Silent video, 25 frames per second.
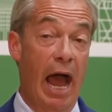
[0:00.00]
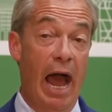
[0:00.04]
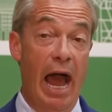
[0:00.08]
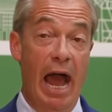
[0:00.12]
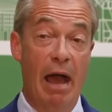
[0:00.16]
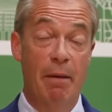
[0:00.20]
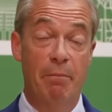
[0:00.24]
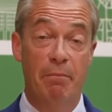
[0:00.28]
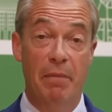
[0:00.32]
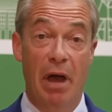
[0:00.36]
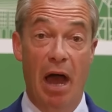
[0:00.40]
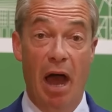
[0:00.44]

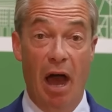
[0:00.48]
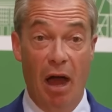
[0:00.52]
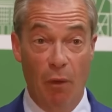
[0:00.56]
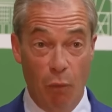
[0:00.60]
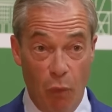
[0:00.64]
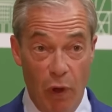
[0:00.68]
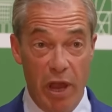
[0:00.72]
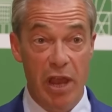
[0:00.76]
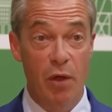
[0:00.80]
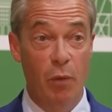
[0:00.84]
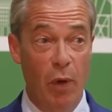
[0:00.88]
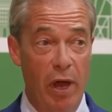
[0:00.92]
And
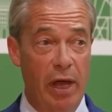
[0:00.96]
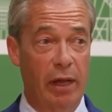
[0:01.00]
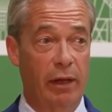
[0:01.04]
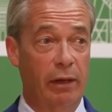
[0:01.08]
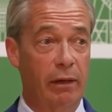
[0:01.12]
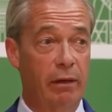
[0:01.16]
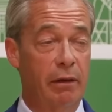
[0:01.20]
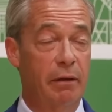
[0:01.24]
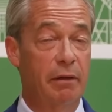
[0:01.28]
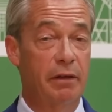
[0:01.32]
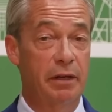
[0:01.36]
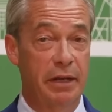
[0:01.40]
we
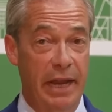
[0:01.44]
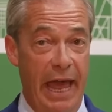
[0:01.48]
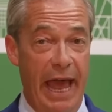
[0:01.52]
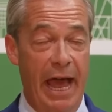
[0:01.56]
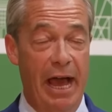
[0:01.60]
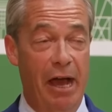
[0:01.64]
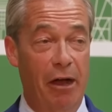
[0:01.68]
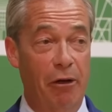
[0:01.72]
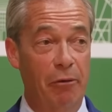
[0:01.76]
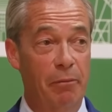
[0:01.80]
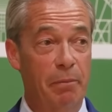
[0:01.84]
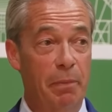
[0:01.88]
will
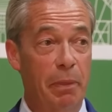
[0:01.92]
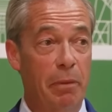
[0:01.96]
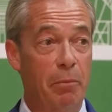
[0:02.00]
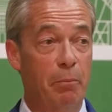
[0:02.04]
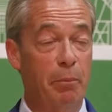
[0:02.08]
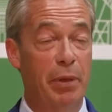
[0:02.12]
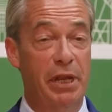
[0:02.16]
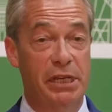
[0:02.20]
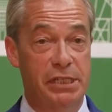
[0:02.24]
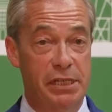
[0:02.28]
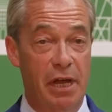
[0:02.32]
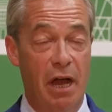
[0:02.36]
now
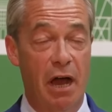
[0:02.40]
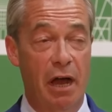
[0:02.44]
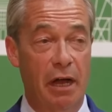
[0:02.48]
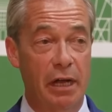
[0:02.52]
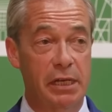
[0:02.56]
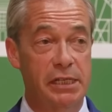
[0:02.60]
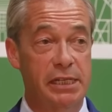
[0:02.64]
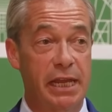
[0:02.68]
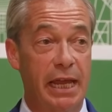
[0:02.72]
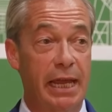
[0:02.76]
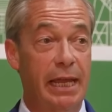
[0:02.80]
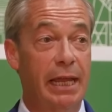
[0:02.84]
be
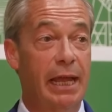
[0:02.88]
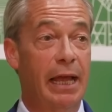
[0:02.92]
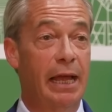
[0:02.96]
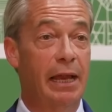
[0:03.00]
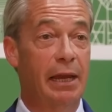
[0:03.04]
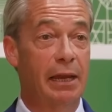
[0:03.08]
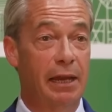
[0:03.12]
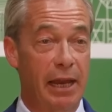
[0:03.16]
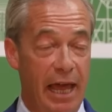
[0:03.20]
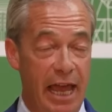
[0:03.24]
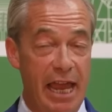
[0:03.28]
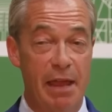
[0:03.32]
targeting
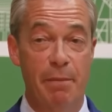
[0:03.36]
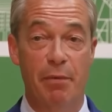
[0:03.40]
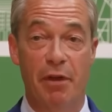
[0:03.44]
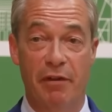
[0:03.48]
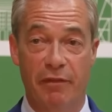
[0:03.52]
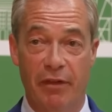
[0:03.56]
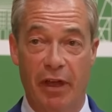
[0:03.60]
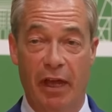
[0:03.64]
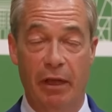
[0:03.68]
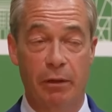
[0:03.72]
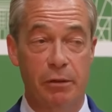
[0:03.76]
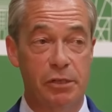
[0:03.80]
Labour
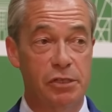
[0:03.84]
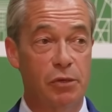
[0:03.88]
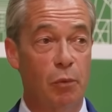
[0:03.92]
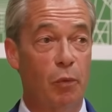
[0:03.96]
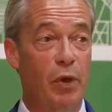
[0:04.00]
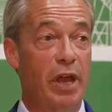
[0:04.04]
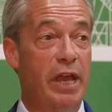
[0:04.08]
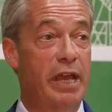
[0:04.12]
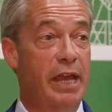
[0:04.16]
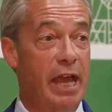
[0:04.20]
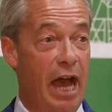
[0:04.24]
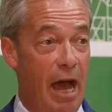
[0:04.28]
votes.
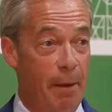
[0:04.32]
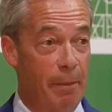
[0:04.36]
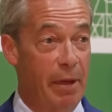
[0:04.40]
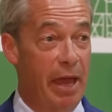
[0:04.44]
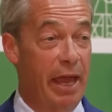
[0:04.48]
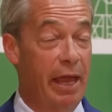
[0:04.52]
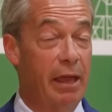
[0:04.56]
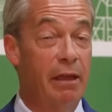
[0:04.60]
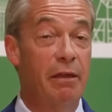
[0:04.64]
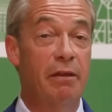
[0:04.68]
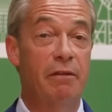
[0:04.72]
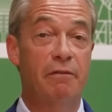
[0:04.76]
We're
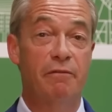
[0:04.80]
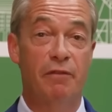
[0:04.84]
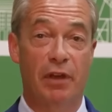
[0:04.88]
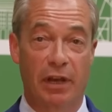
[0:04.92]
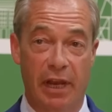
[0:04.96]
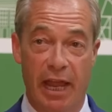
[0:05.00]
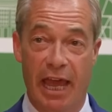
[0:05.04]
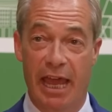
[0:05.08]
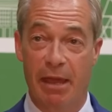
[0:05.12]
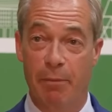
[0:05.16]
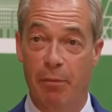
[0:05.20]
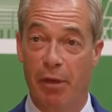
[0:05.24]
coming for
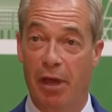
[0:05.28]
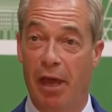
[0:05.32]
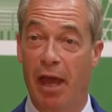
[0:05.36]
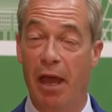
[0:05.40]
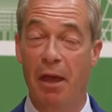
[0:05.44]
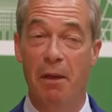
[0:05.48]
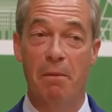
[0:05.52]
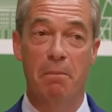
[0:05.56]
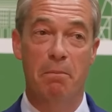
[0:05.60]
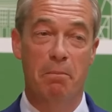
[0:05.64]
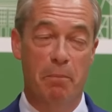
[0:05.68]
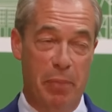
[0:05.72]
Labour,
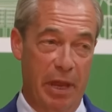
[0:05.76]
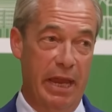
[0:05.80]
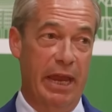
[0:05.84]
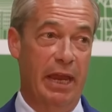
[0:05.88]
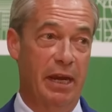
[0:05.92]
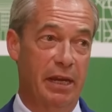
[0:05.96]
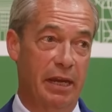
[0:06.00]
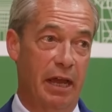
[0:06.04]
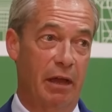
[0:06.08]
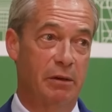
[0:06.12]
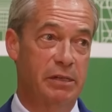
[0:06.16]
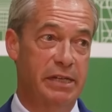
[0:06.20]
be
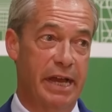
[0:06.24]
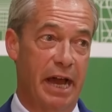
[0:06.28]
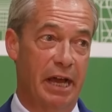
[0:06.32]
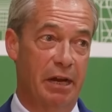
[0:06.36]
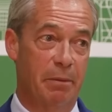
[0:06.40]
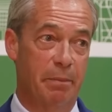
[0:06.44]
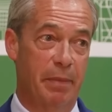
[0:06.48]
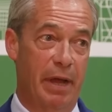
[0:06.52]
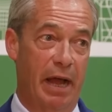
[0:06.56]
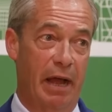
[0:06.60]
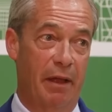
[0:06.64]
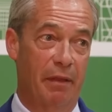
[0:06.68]
in no doubt
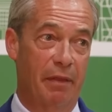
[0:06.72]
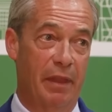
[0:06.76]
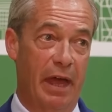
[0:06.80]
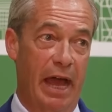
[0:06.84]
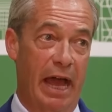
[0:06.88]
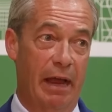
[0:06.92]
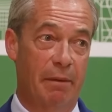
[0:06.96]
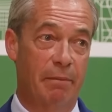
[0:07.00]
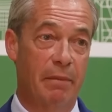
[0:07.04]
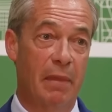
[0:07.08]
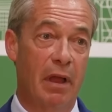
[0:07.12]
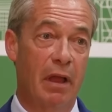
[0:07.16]
about
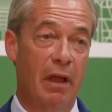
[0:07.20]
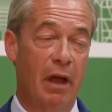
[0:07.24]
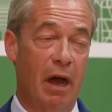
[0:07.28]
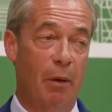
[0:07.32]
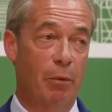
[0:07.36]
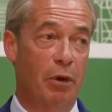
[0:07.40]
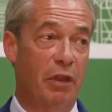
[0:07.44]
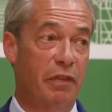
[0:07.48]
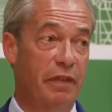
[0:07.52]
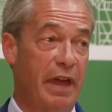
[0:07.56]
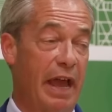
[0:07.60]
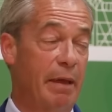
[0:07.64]
that. I
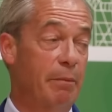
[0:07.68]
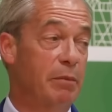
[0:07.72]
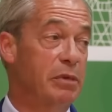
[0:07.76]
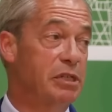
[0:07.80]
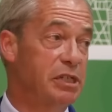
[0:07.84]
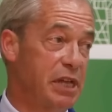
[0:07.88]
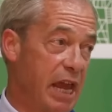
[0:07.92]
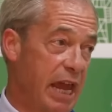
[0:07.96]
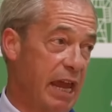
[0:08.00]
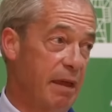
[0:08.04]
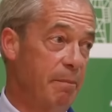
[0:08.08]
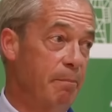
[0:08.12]
want to thank the
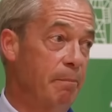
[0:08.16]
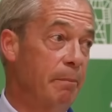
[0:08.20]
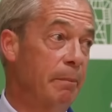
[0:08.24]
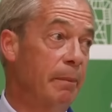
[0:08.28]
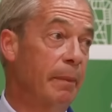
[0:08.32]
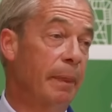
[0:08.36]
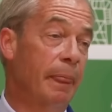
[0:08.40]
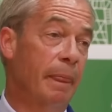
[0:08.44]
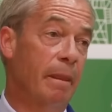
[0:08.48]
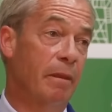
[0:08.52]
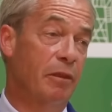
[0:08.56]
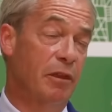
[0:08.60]
team
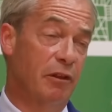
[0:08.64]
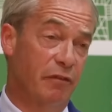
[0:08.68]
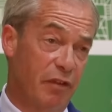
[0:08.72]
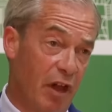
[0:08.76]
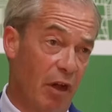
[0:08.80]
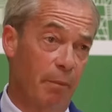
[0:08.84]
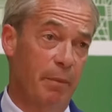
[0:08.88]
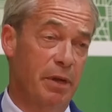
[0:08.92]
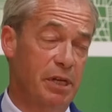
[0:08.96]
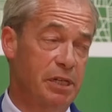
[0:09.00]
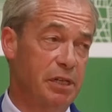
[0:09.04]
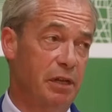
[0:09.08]
that have
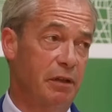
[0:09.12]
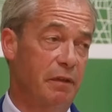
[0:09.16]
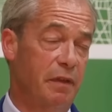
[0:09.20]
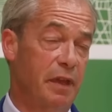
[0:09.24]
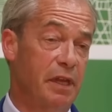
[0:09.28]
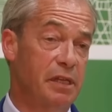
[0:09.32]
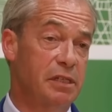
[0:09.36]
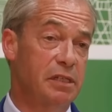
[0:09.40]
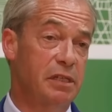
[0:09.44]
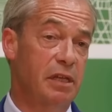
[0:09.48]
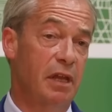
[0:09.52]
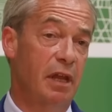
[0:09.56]
helped me do
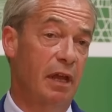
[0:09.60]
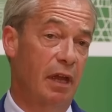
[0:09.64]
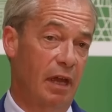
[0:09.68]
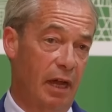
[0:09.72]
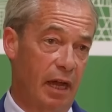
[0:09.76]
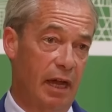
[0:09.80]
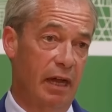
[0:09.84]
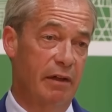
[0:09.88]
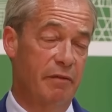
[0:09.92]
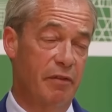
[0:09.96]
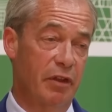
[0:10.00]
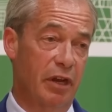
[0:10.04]
this
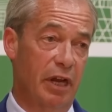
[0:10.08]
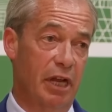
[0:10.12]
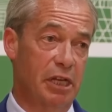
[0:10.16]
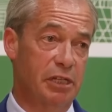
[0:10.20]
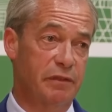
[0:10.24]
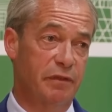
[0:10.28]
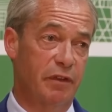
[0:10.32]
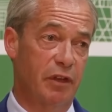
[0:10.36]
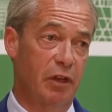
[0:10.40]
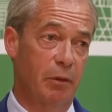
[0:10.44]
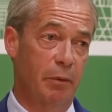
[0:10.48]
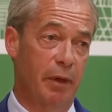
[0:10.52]
over the
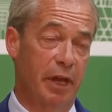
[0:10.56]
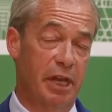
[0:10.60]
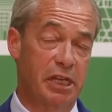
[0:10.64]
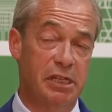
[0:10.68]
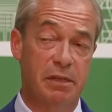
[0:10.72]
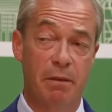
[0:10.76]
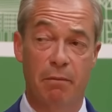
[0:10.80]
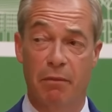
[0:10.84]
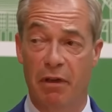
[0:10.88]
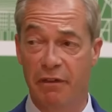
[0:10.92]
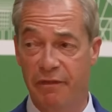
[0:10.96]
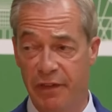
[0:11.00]
last few weeks,
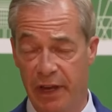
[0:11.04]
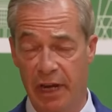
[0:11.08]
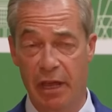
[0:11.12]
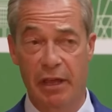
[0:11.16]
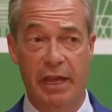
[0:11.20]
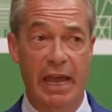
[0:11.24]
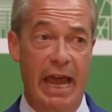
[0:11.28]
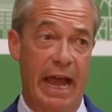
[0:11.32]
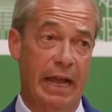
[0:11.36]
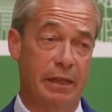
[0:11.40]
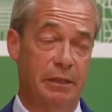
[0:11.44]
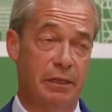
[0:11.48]
my fellow
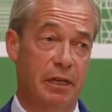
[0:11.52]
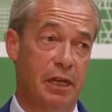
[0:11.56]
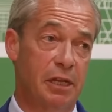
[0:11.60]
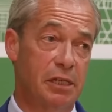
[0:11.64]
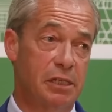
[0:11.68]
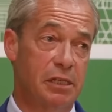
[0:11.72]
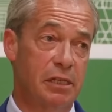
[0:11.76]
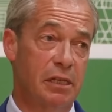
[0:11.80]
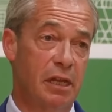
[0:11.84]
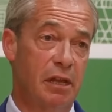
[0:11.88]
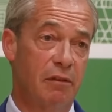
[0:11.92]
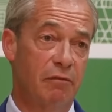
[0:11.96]

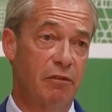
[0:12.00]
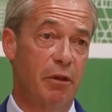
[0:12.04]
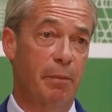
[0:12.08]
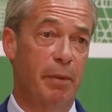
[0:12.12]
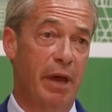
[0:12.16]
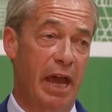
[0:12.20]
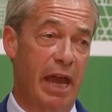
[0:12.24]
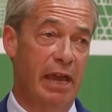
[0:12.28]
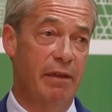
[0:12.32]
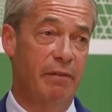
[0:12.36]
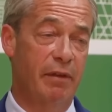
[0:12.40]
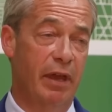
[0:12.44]
candidates for
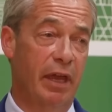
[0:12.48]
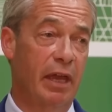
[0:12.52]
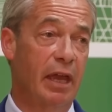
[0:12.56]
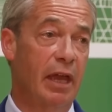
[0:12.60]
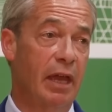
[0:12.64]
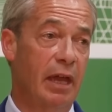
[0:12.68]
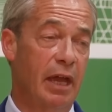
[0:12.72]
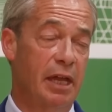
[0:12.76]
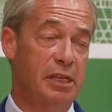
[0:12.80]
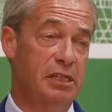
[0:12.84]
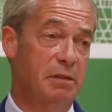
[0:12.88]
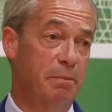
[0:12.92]
behaving
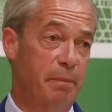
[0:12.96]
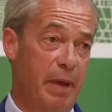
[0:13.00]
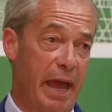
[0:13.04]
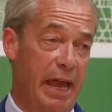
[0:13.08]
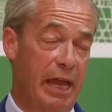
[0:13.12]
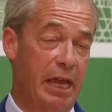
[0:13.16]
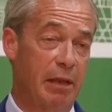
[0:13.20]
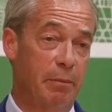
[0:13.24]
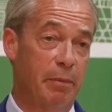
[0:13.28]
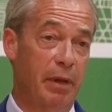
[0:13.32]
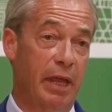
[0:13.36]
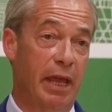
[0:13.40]
as
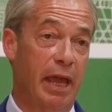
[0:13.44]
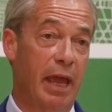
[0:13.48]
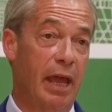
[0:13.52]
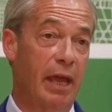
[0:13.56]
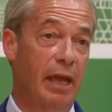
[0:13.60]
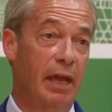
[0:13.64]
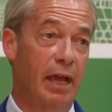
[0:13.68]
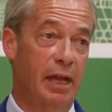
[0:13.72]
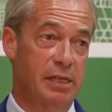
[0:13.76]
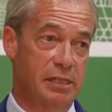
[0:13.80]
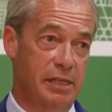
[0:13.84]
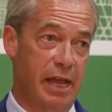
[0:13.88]
impeccably
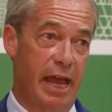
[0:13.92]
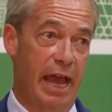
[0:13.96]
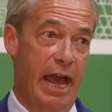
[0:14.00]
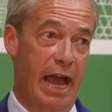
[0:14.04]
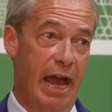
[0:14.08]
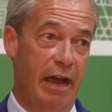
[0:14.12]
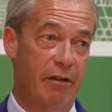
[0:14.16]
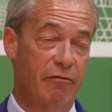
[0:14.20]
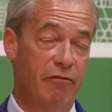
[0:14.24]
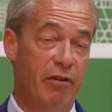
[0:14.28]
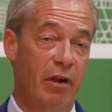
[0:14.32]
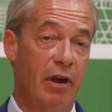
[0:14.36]
as they
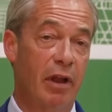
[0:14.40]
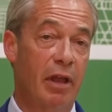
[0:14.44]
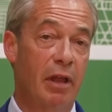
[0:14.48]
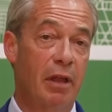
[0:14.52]
have.